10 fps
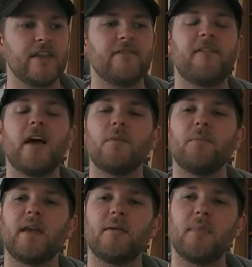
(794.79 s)

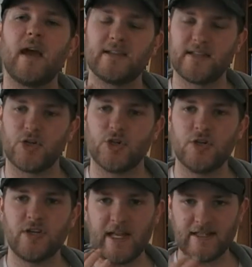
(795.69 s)
Develop him as a
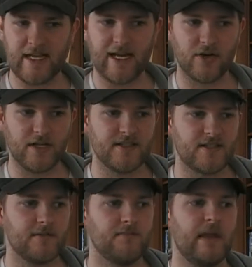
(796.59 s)
good
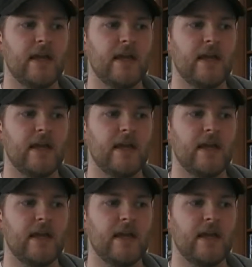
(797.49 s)
antagonist.